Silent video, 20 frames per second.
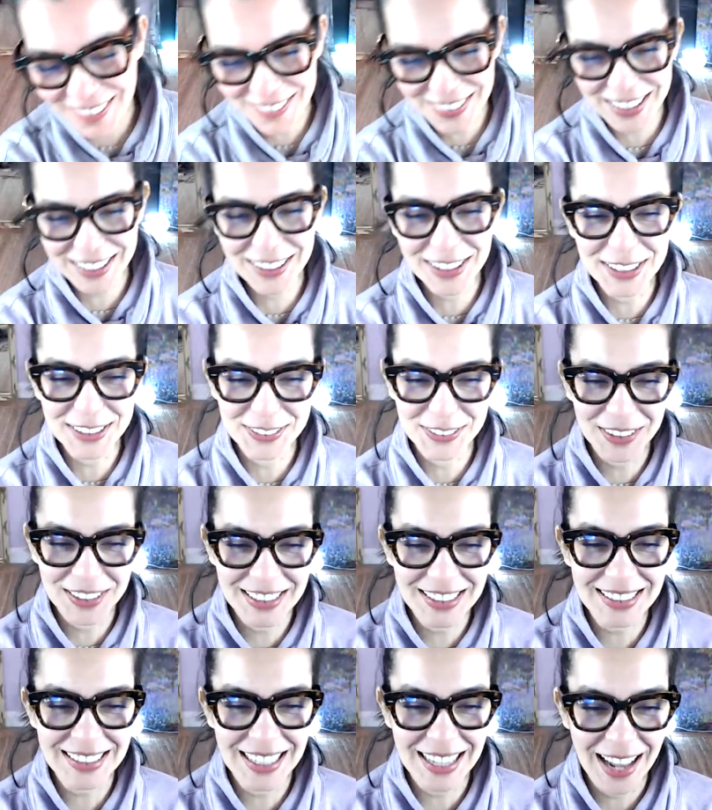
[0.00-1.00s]
my gosh, why
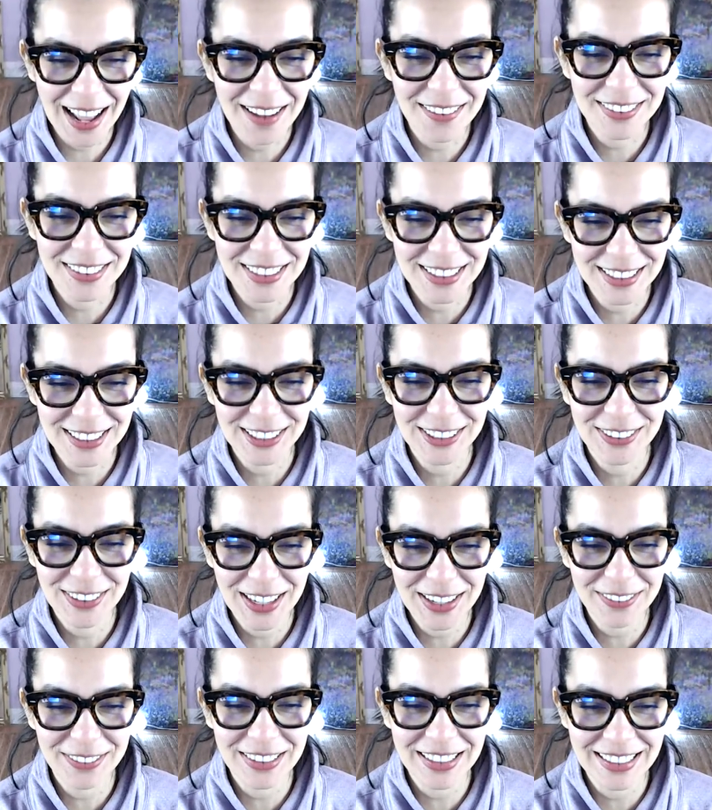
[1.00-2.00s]
does that have such a
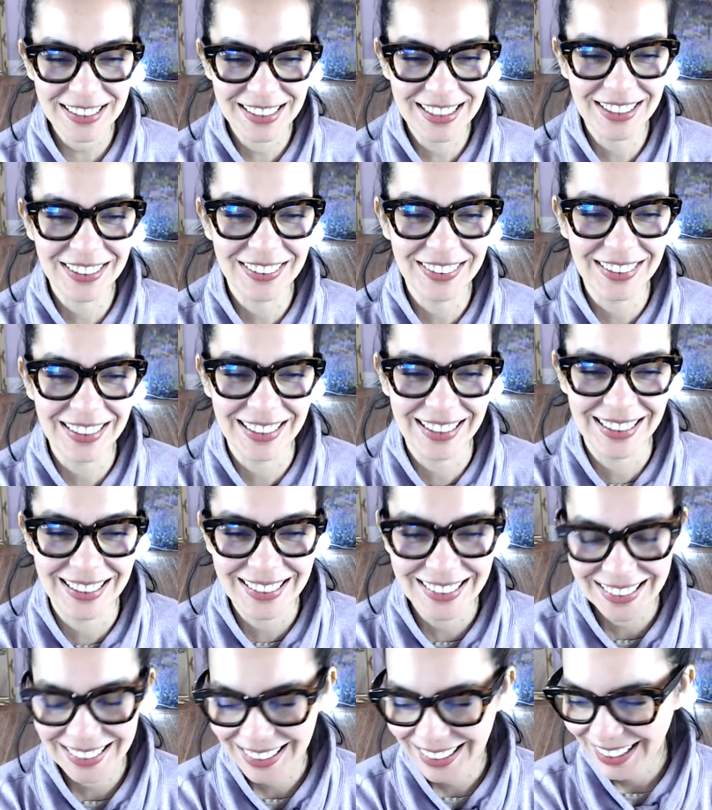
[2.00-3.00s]
great ring to
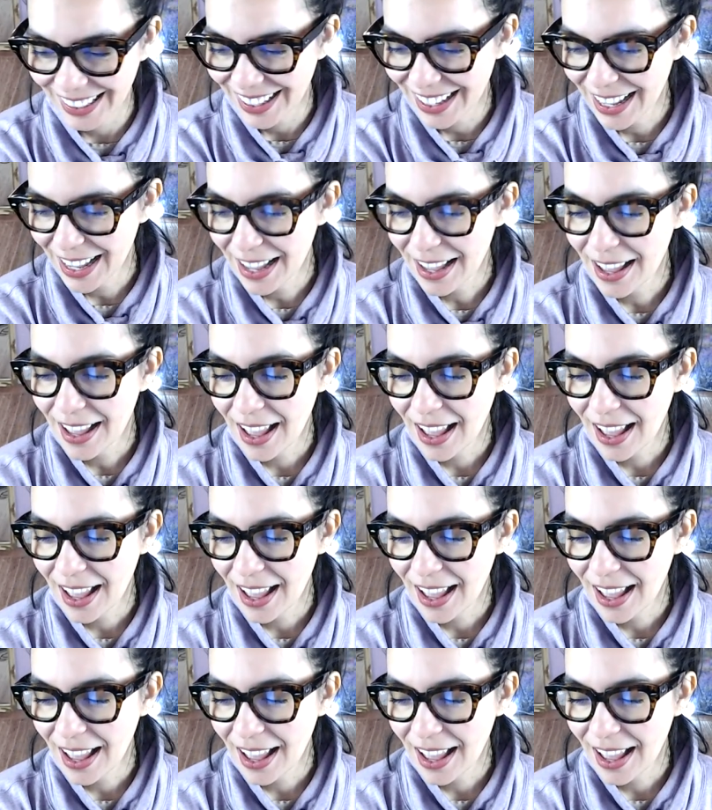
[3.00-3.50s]
it?